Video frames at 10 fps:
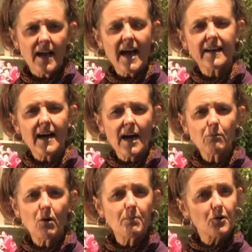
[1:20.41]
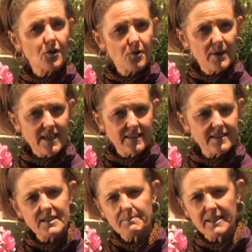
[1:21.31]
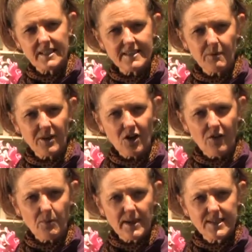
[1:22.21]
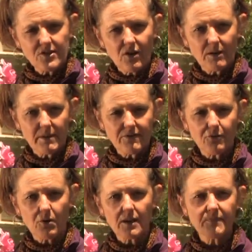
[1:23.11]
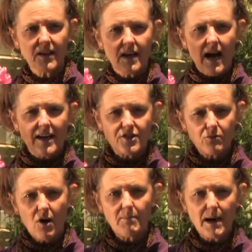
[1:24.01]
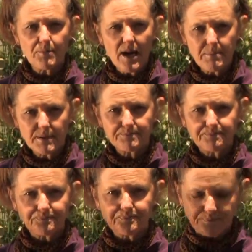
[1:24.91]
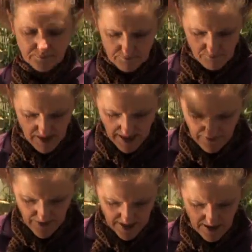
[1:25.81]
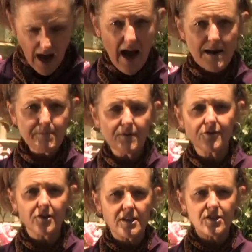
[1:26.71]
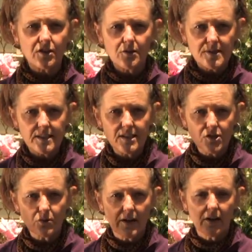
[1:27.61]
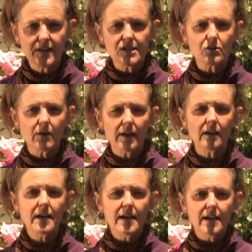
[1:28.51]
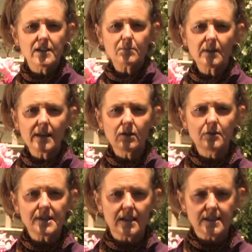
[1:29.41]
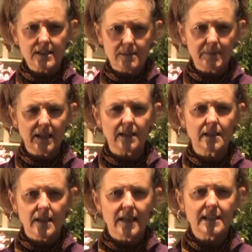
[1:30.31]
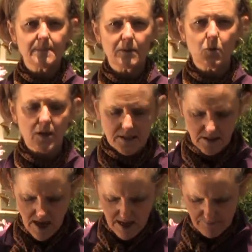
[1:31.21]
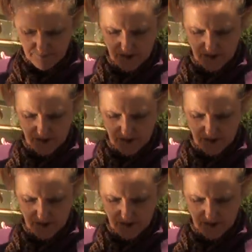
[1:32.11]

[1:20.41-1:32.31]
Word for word: And I will pull the weeds because I want all the weeds gone before I do all my prep. And then I prefer to loosen the soil. This soil is really loose because it's been, it's been worked a lot